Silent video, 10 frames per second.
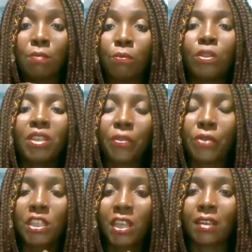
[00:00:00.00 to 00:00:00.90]
being, both the
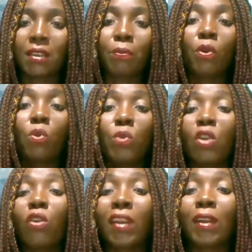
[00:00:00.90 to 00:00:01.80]
rich and the poor, we
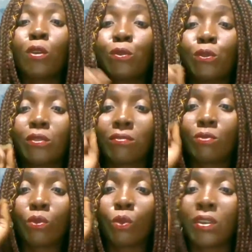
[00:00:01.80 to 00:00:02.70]
all love
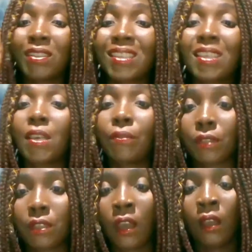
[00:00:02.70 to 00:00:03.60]
what?
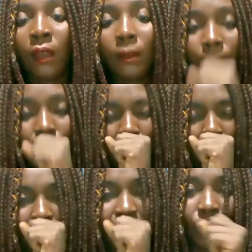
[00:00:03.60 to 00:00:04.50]
Gifts.
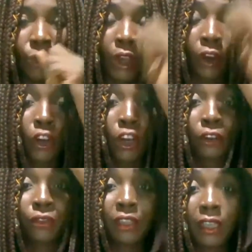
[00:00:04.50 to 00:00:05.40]
We all love